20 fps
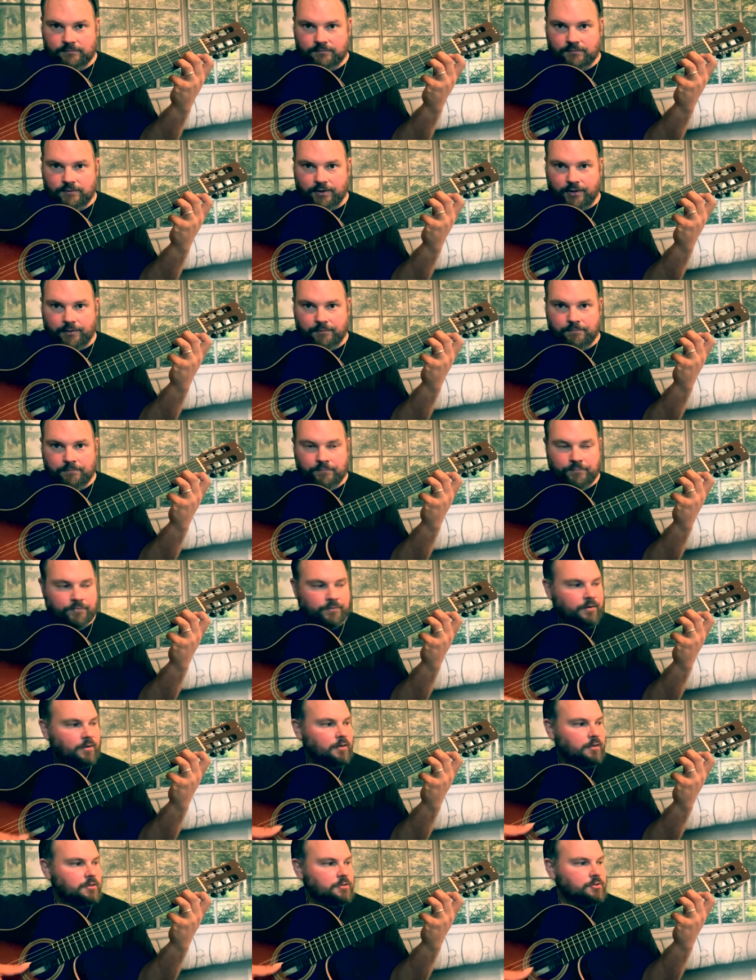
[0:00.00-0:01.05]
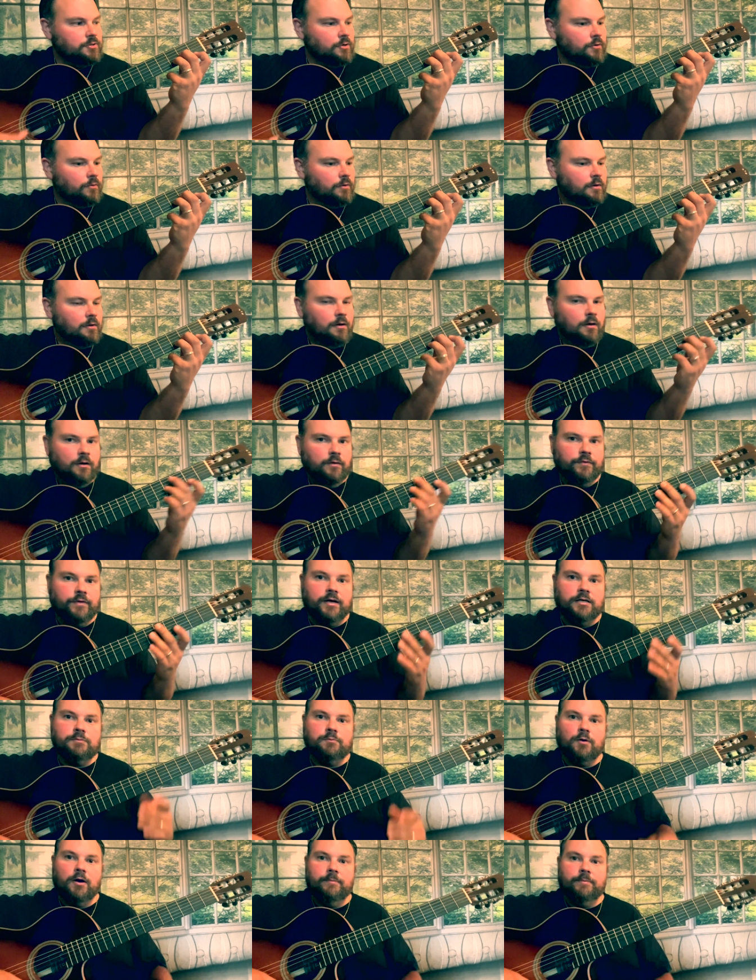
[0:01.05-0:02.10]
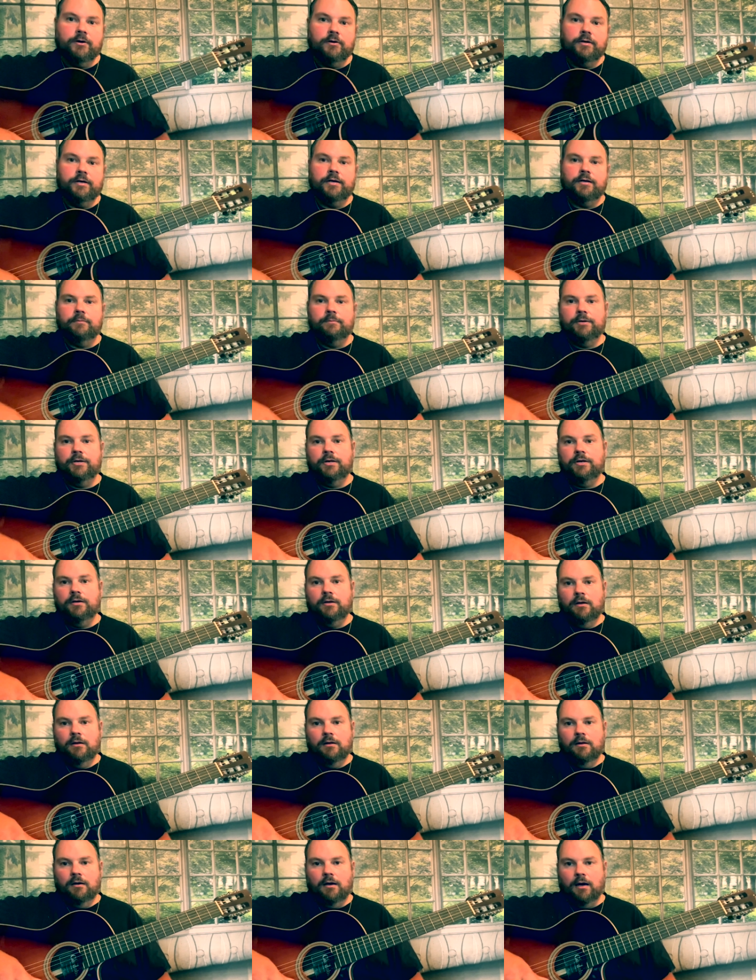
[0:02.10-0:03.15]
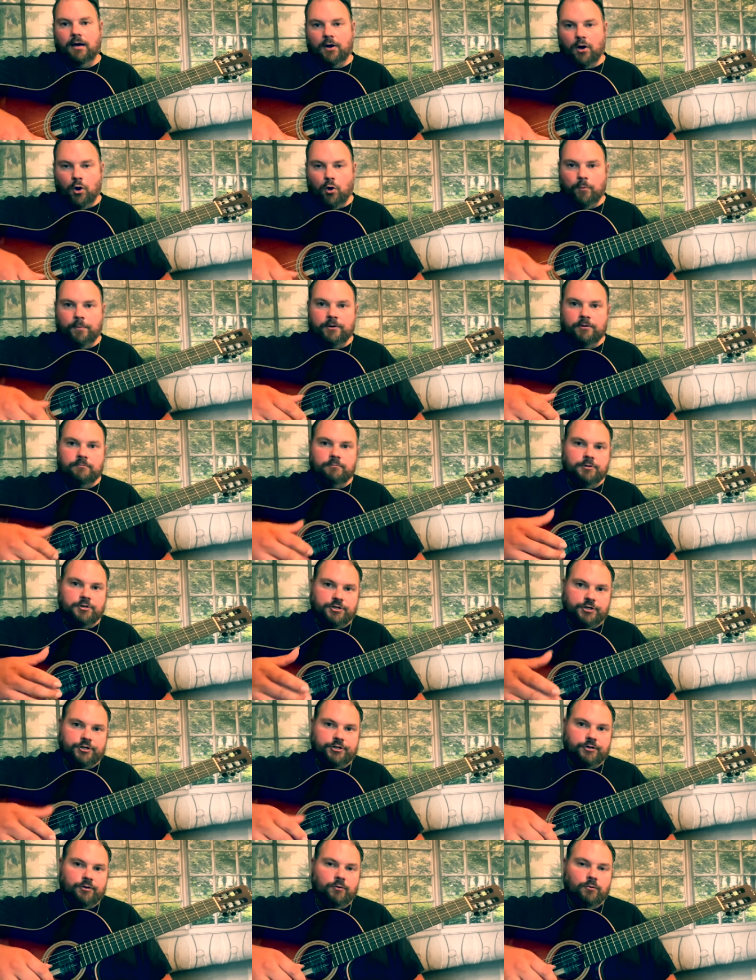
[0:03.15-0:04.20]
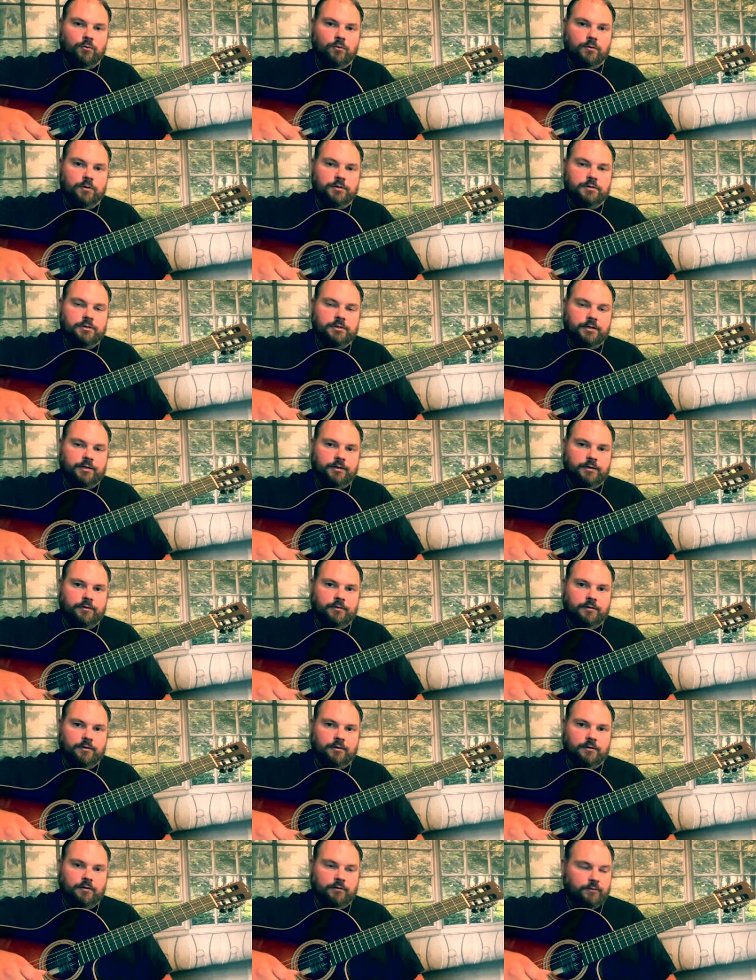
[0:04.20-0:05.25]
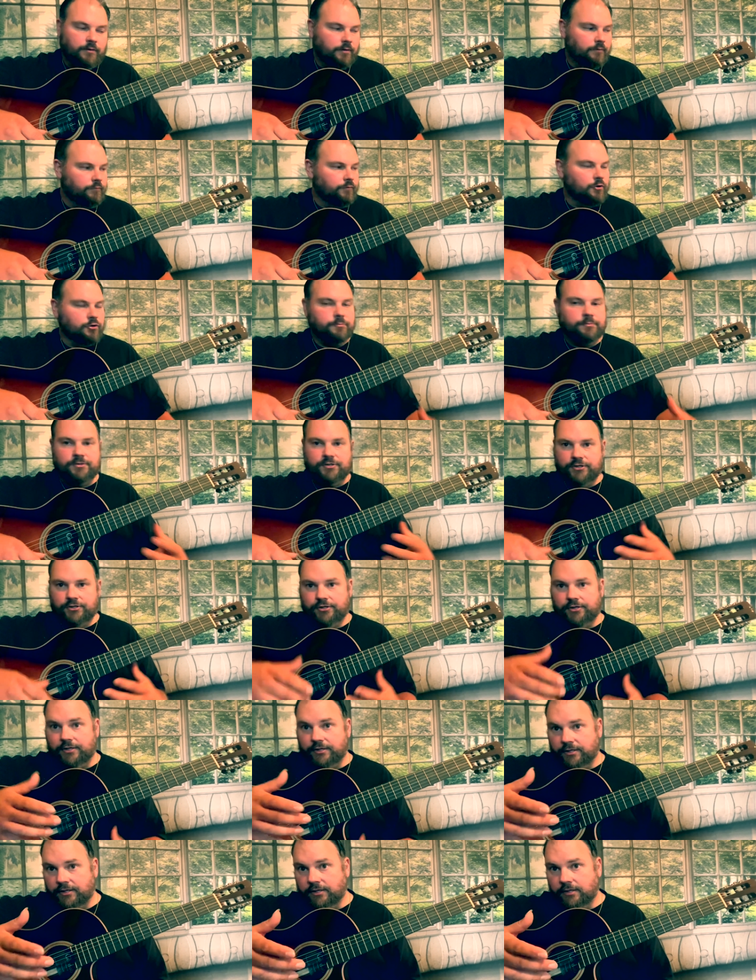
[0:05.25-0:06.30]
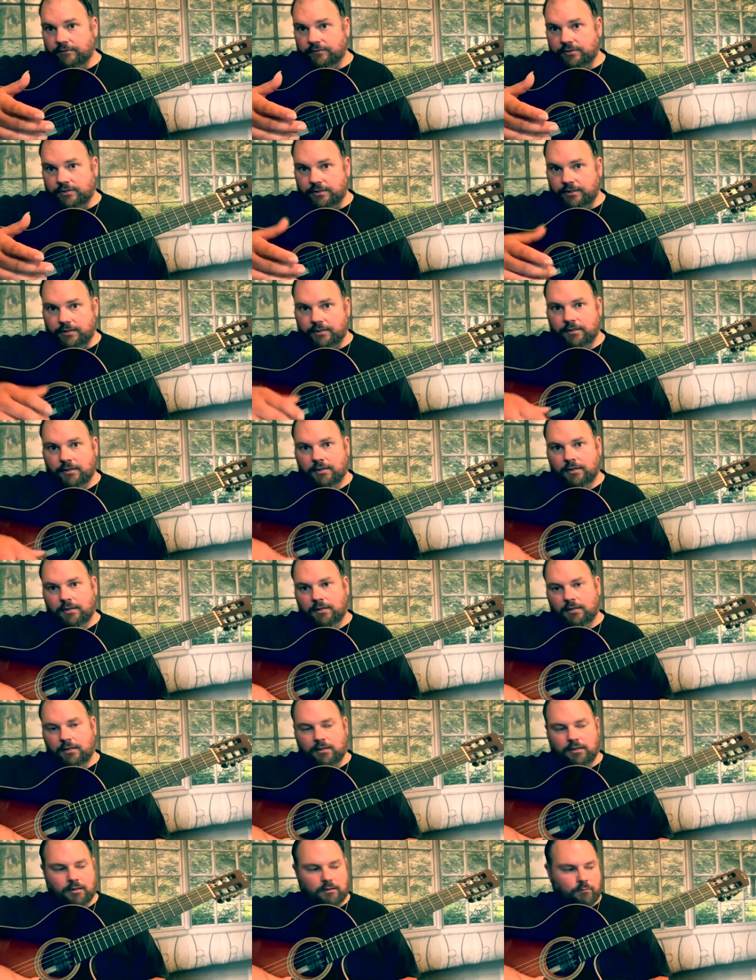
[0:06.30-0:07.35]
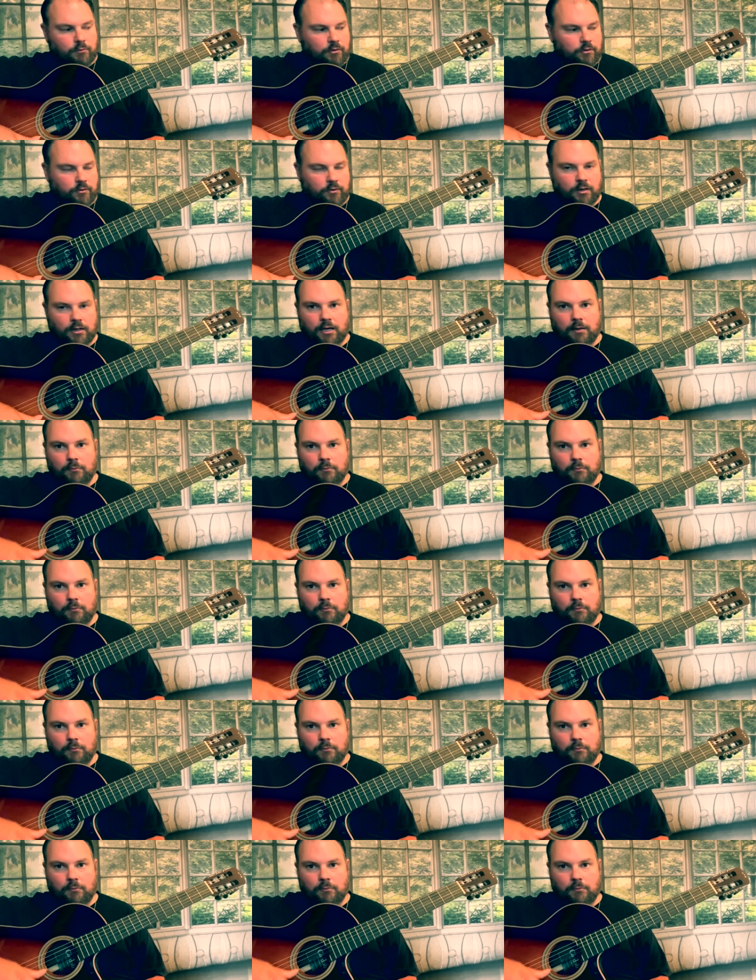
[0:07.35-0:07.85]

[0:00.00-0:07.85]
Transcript: Okay, so that's primarily going to be our open position chords in first position in the key of C. We'll learn a lot